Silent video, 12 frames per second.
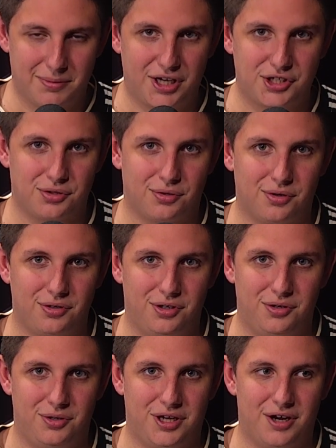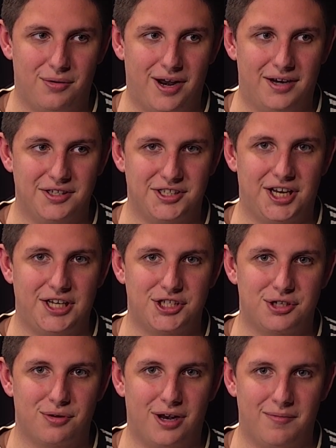Make sure you get around us,
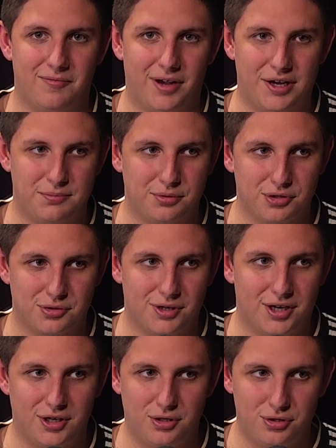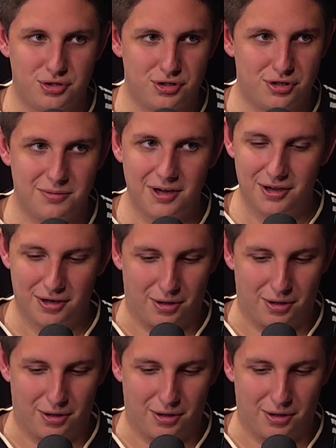Instagram, Facebook, Twitter, YouTube.